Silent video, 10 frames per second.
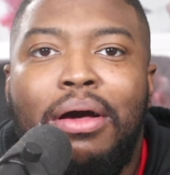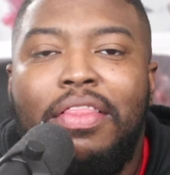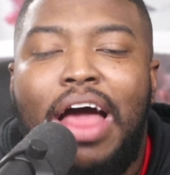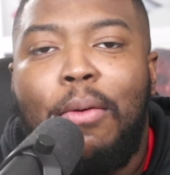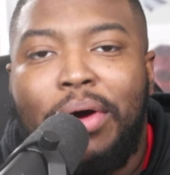
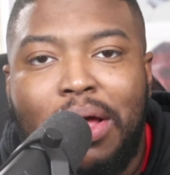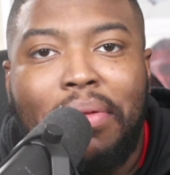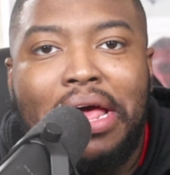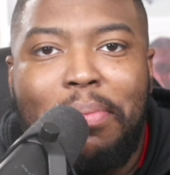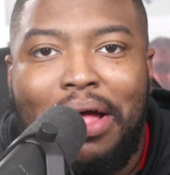I would
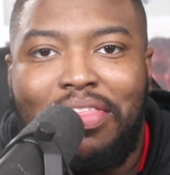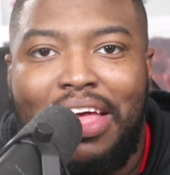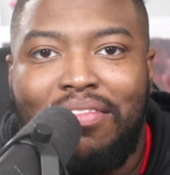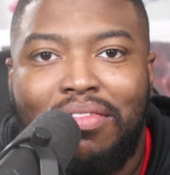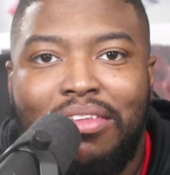complain about that.
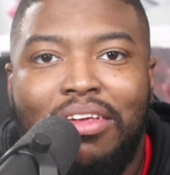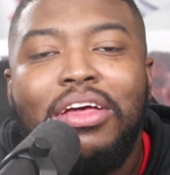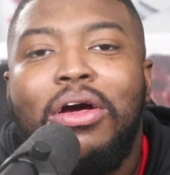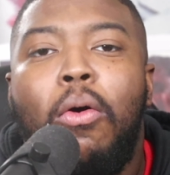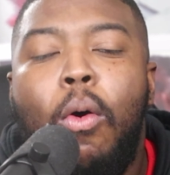
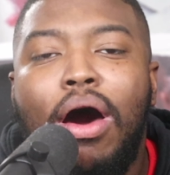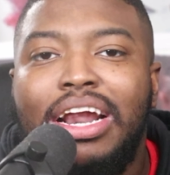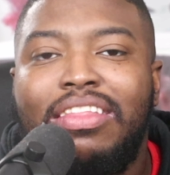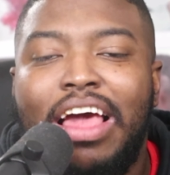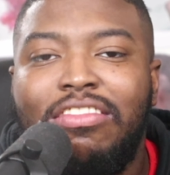One of the
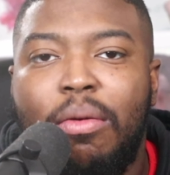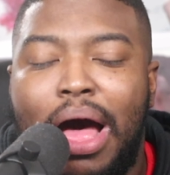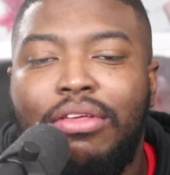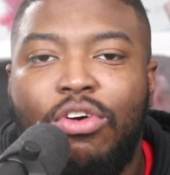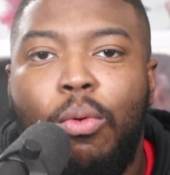things
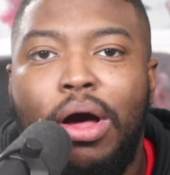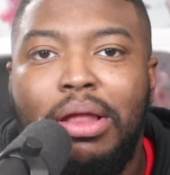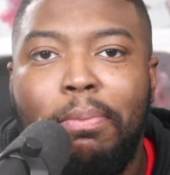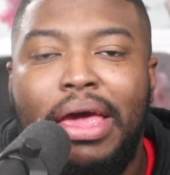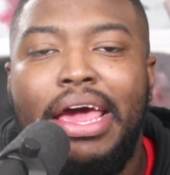about Joel
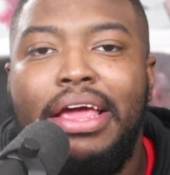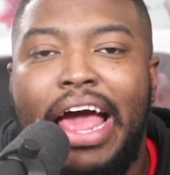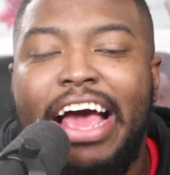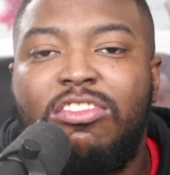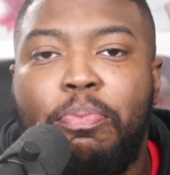Embiid,
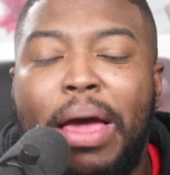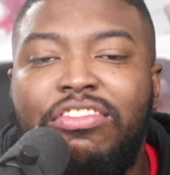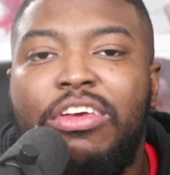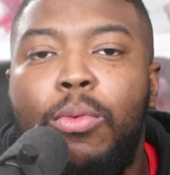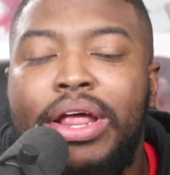
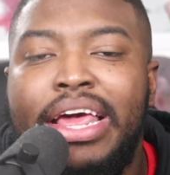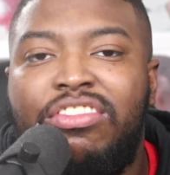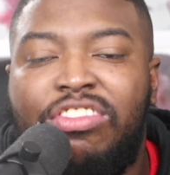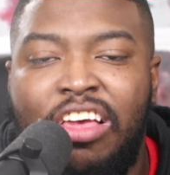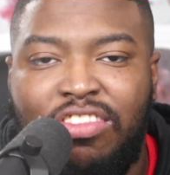especially when his
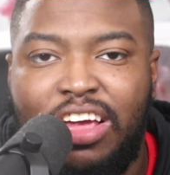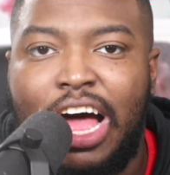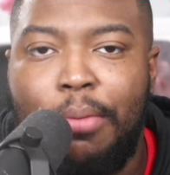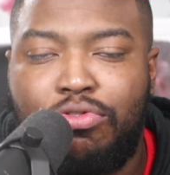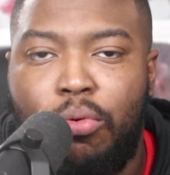season
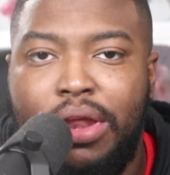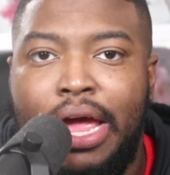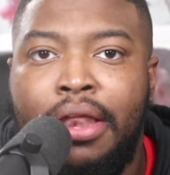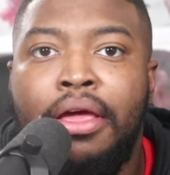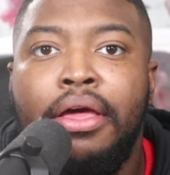comes to an
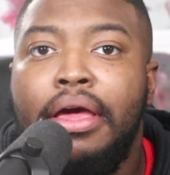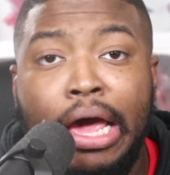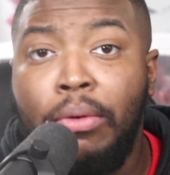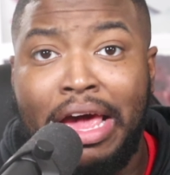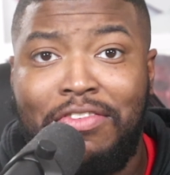end,
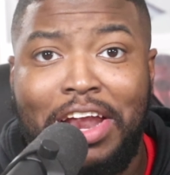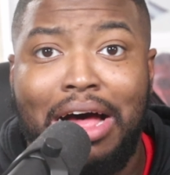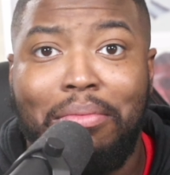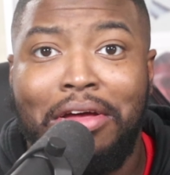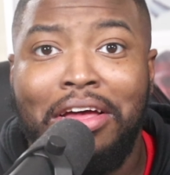he'll give it
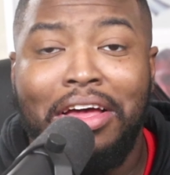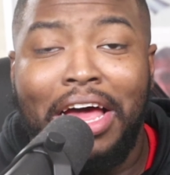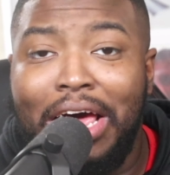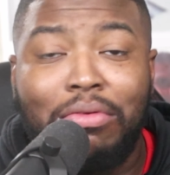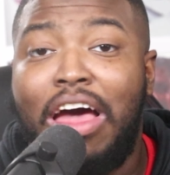up.
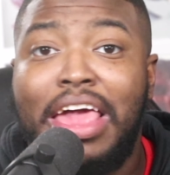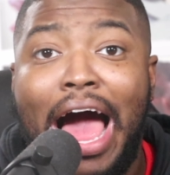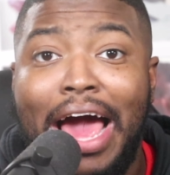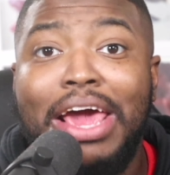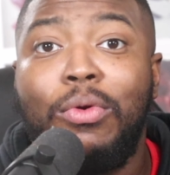He'll tell you
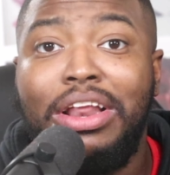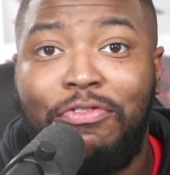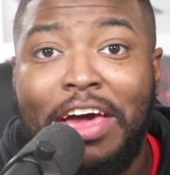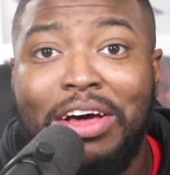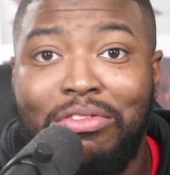how he really
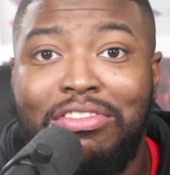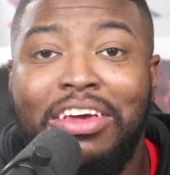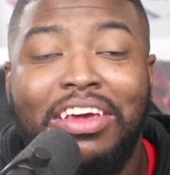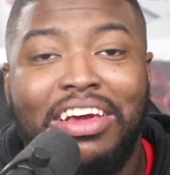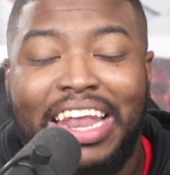feels.
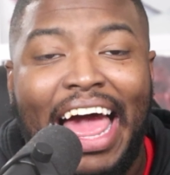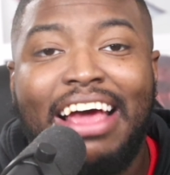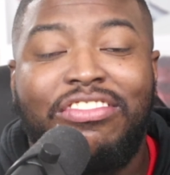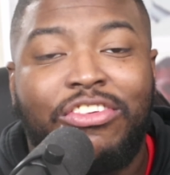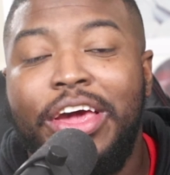
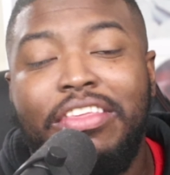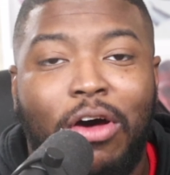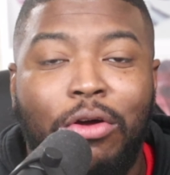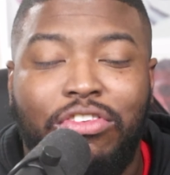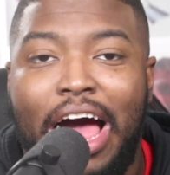Last year, he
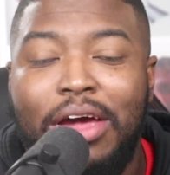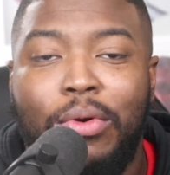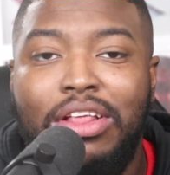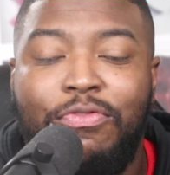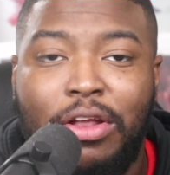told you how he
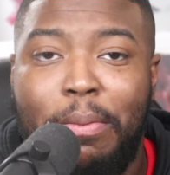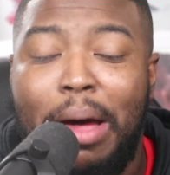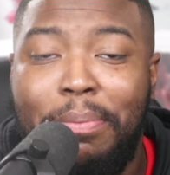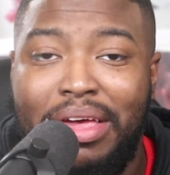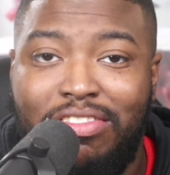really felt about
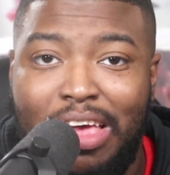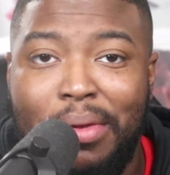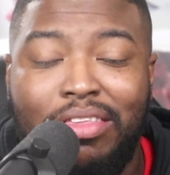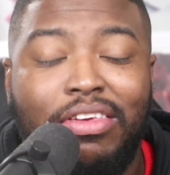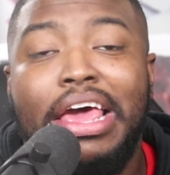Ben
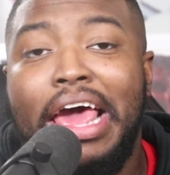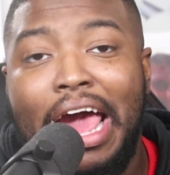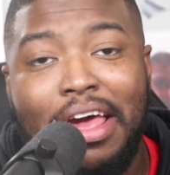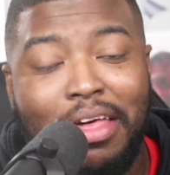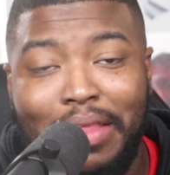Simmons,
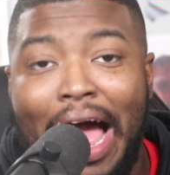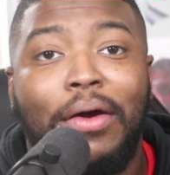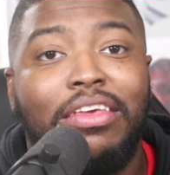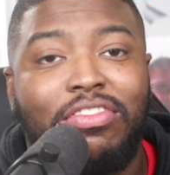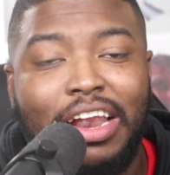and now
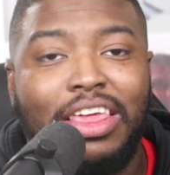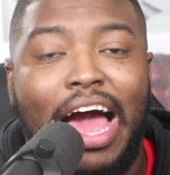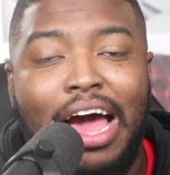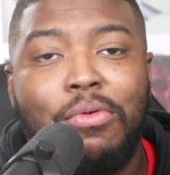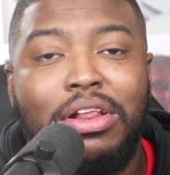he's telling you
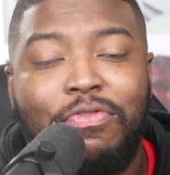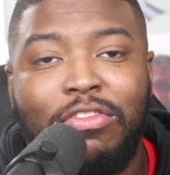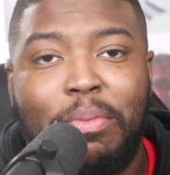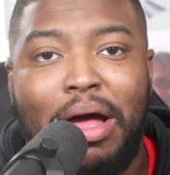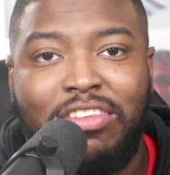how he really feels
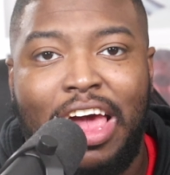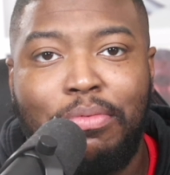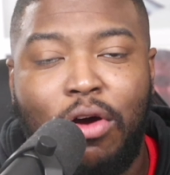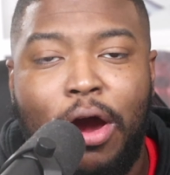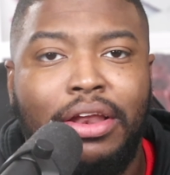about James
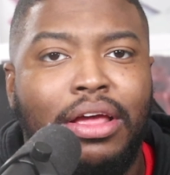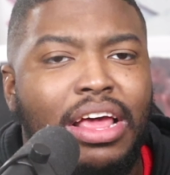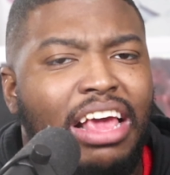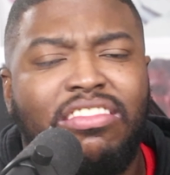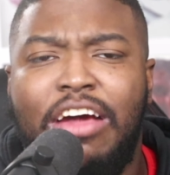Harden.
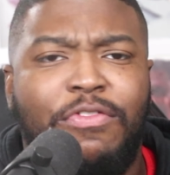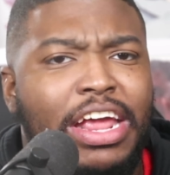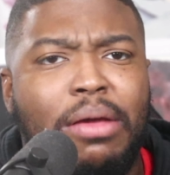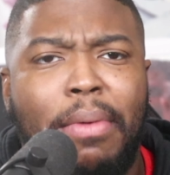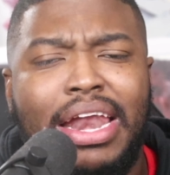He's like, for
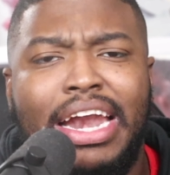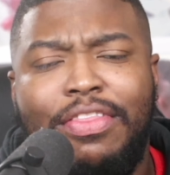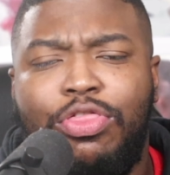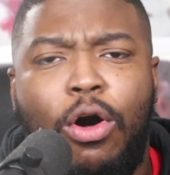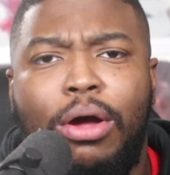anybody that
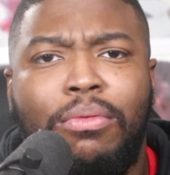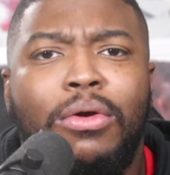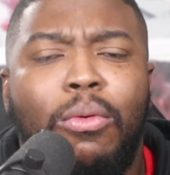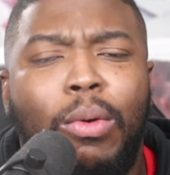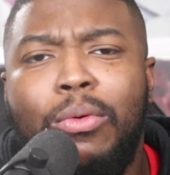thought
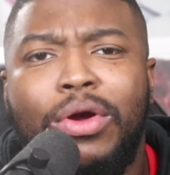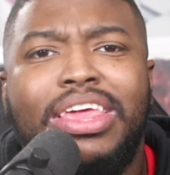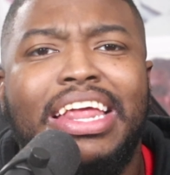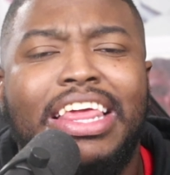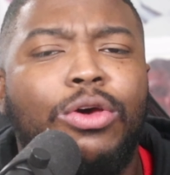we were
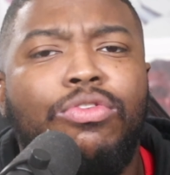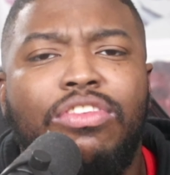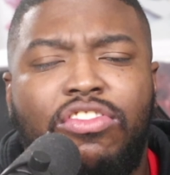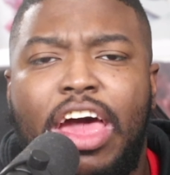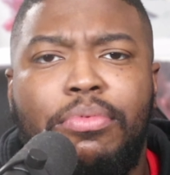getting Houston
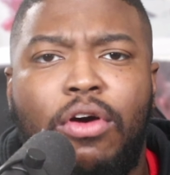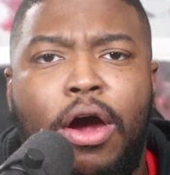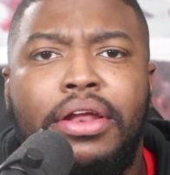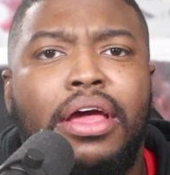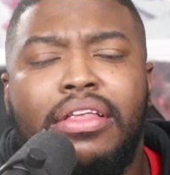James
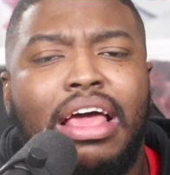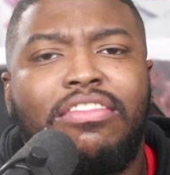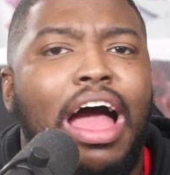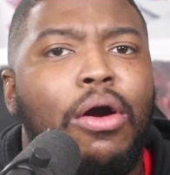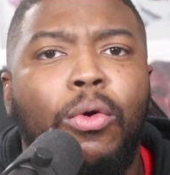Harden, that's
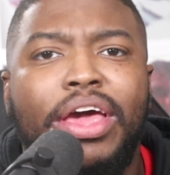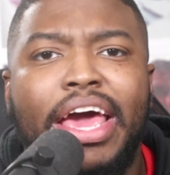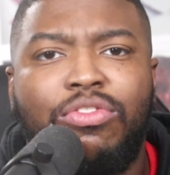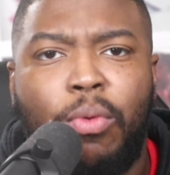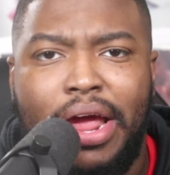not who he
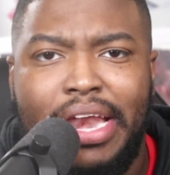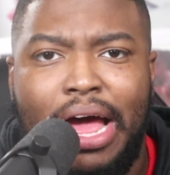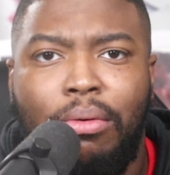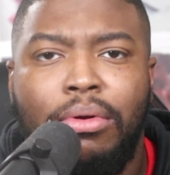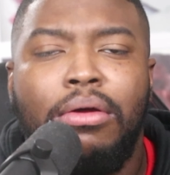is right now.